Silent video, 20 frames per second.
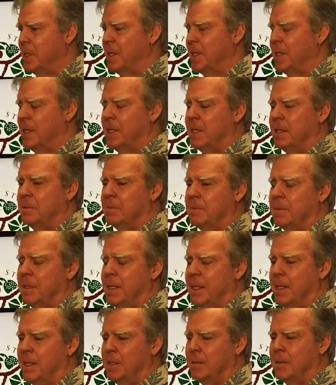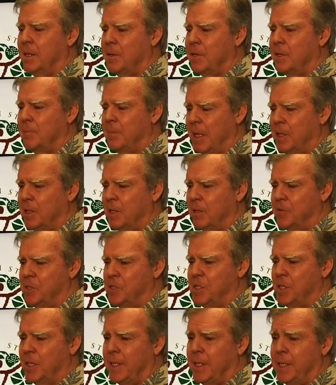and other medical
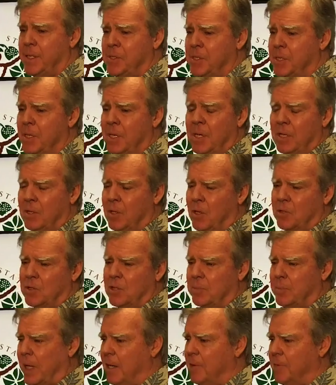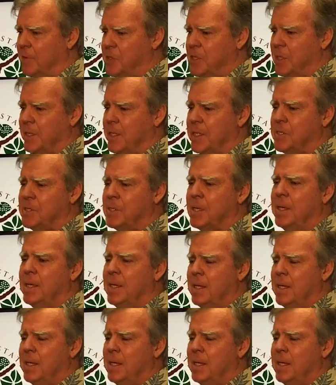facilities, long-term care facilities.